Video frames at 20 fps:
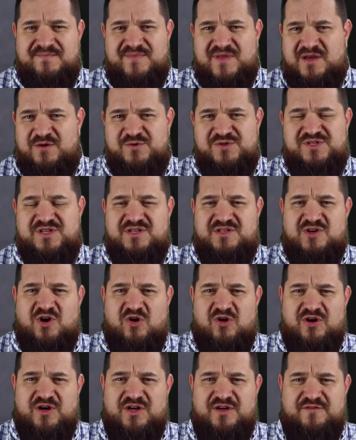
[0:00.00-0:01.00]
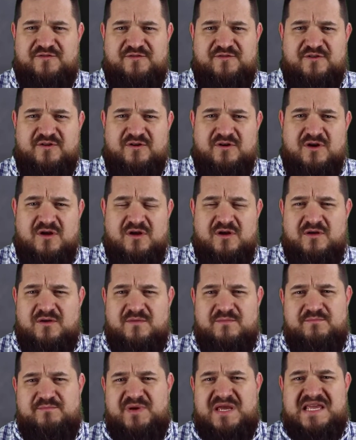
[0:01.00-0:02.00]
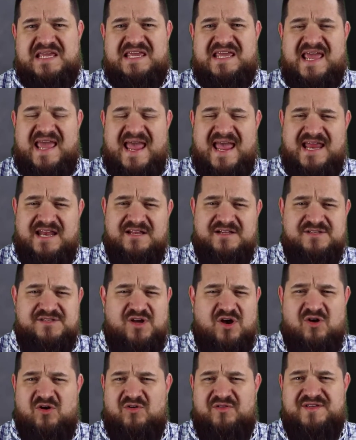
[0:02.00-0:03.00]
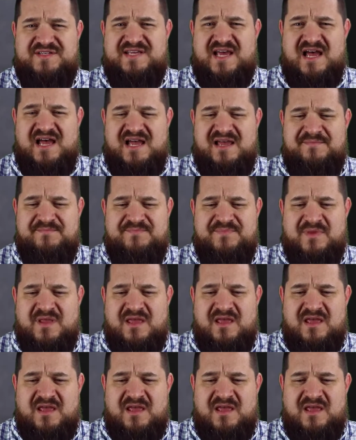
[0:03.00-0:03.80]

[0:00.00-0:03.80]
It was the target for big cannons all the time.